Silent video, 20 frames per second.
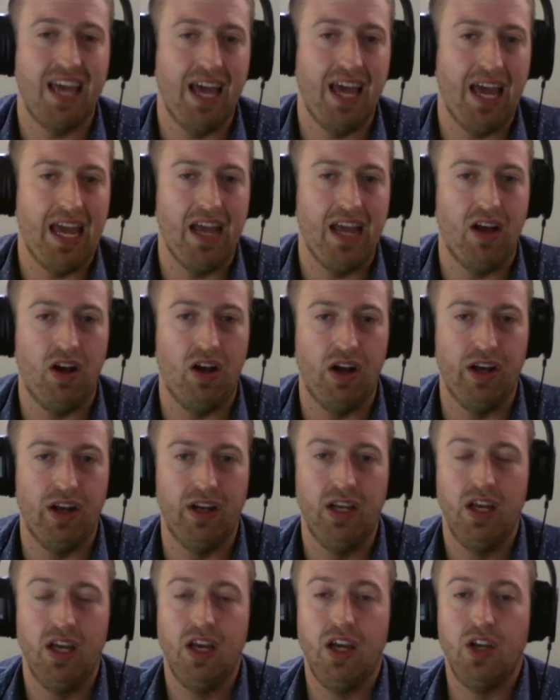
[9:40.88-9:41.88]
K
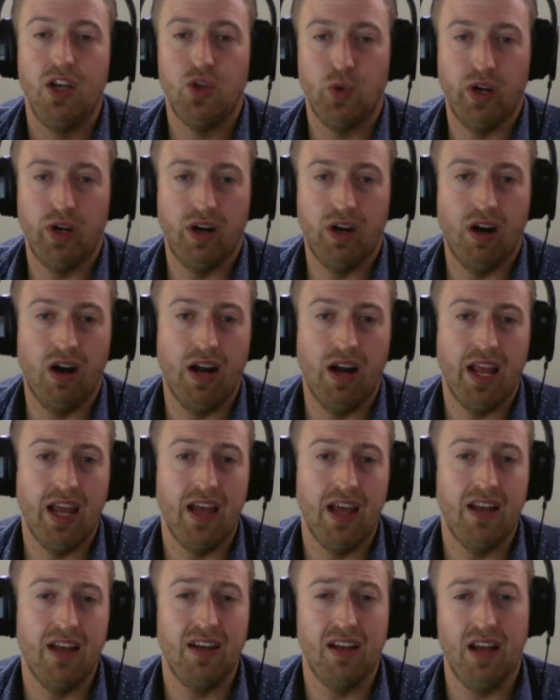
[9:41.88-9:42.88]
on Twitter
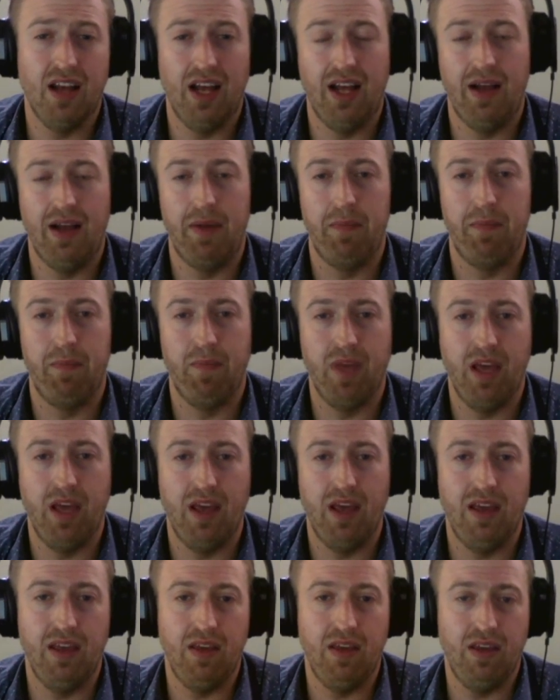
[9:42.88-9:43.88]
and. Um,
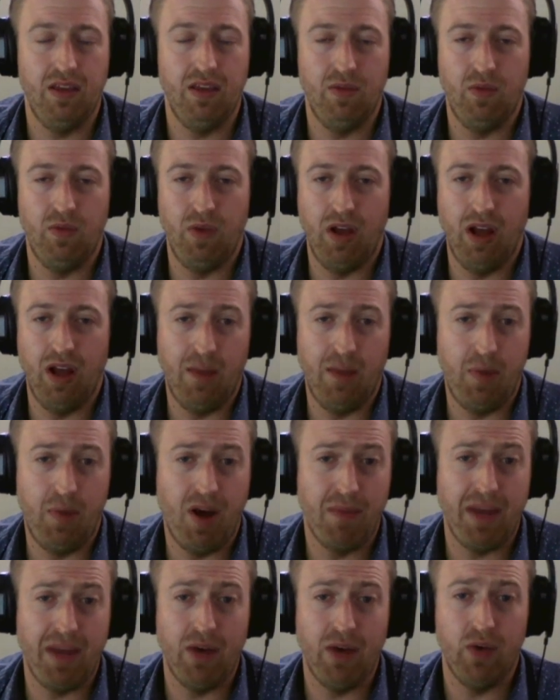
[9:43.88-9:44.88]
uh,
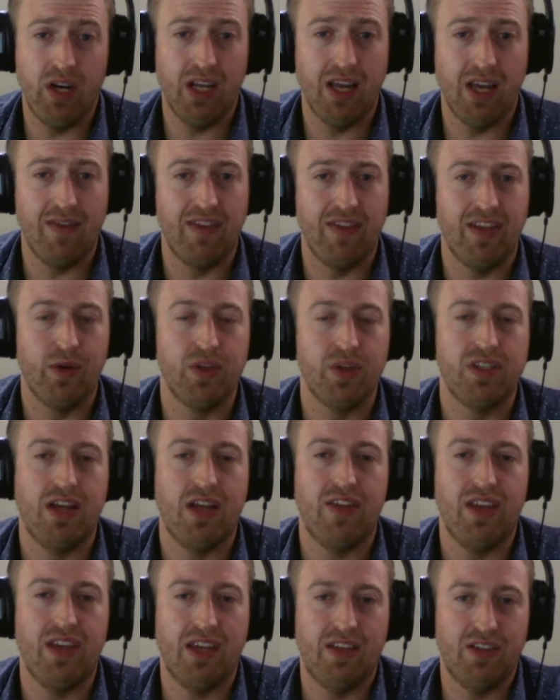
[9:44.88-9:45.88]
upon my reading of it, there was
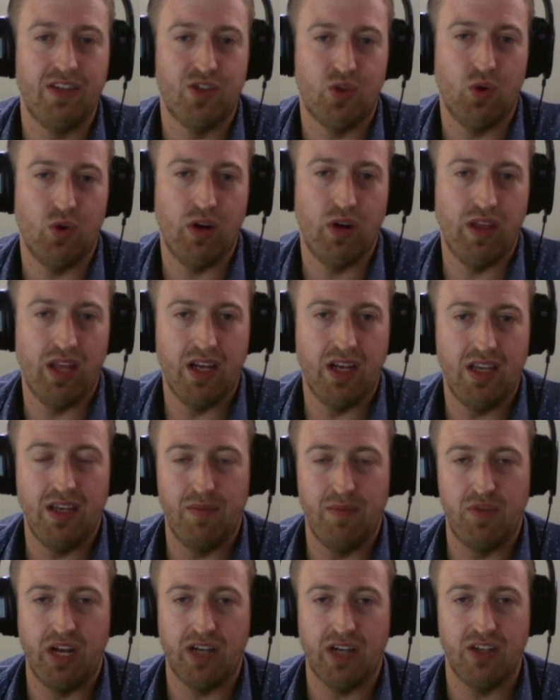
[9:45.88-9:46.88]
nothing in the story that he
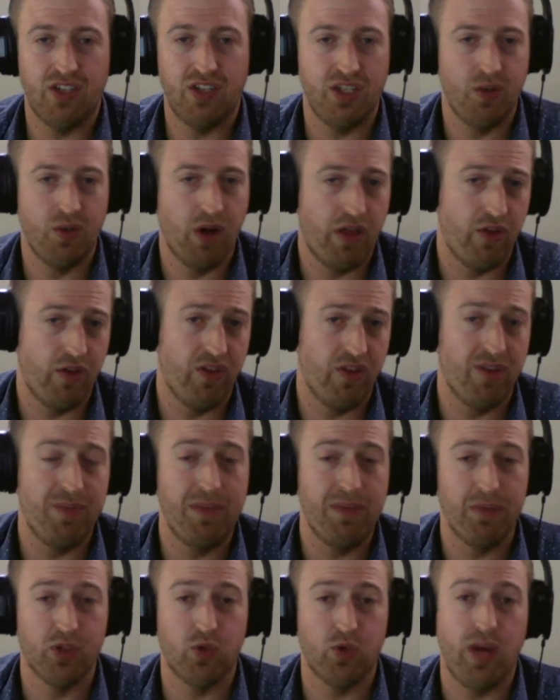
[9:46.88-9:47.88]
objected to other than
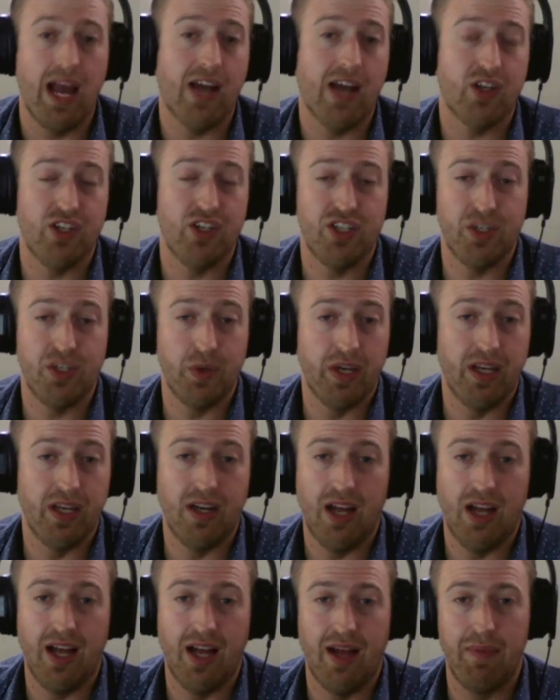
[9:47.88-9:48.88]
people's reaction to it.
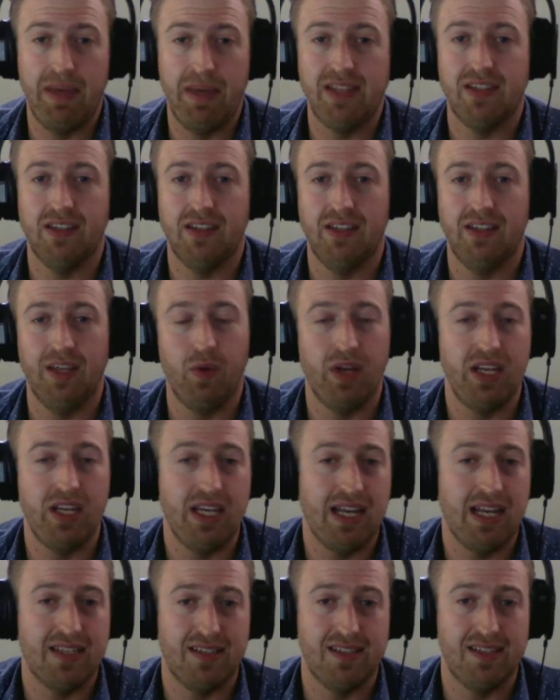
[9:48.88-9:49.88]
Uh, mm. Basically, what he
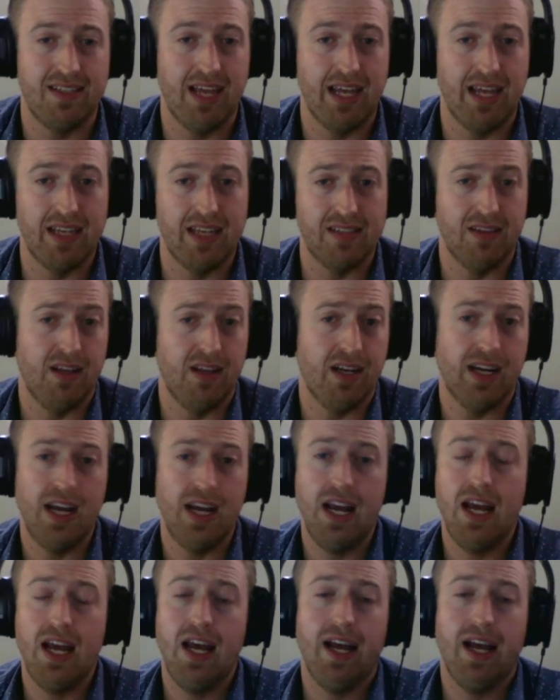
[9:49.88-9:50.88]
has to say is look,
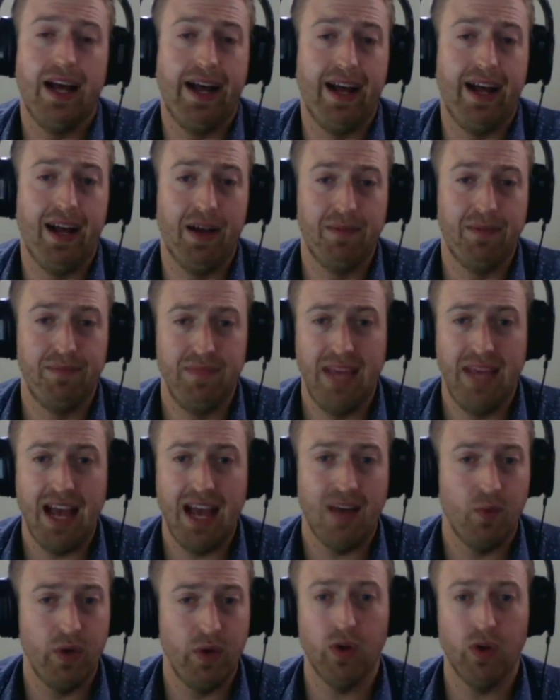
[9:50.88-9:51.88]
uh,
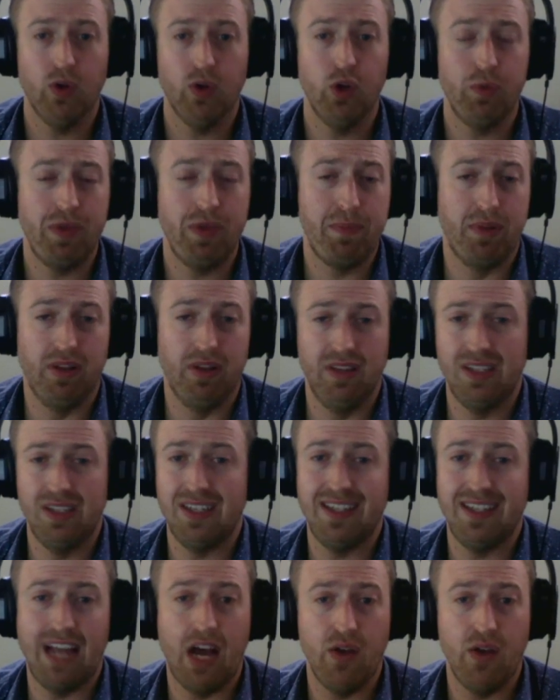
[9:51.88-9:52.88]
yeah, we recruit people. This
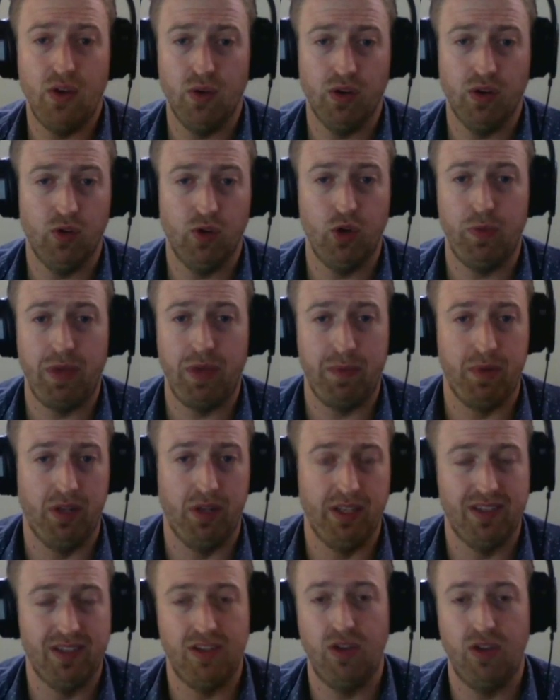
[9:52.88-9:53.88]
is how you recruit
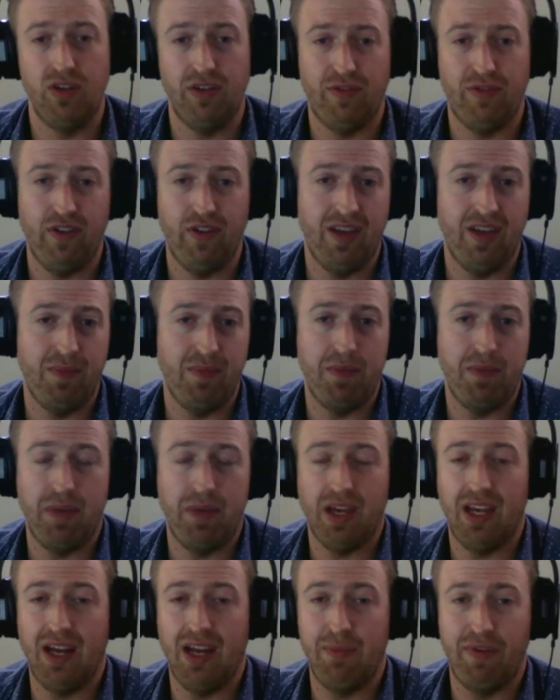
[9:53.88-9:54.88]
people. It's no different than me
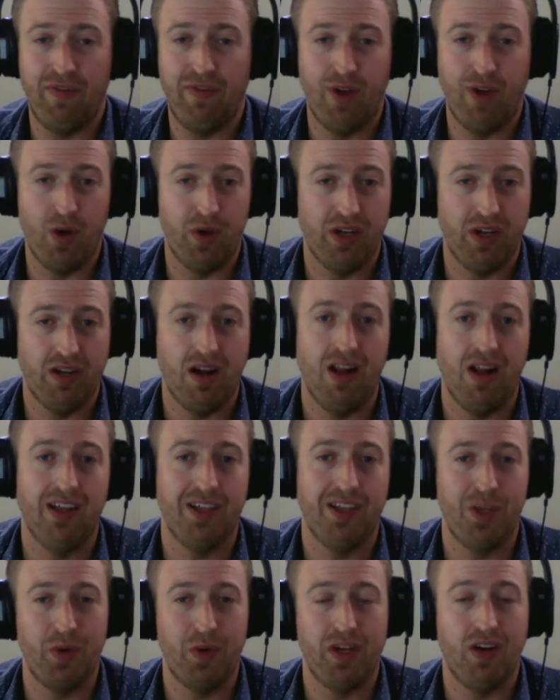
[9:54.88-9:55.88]
picking up a phone and
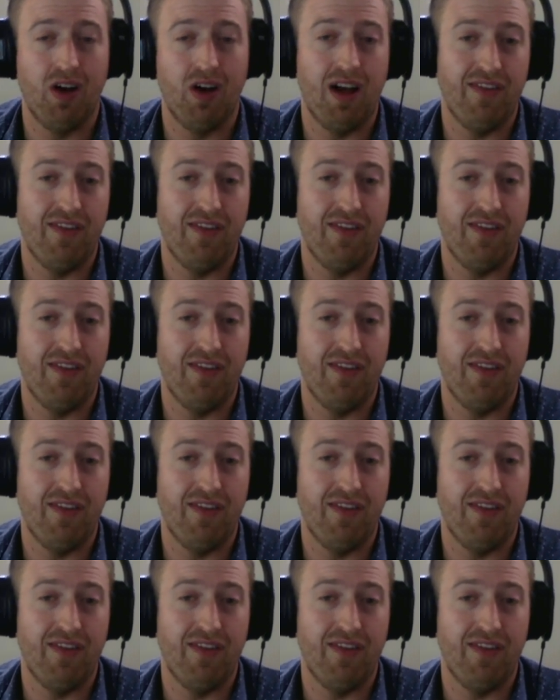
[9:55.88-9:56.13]
calling you at your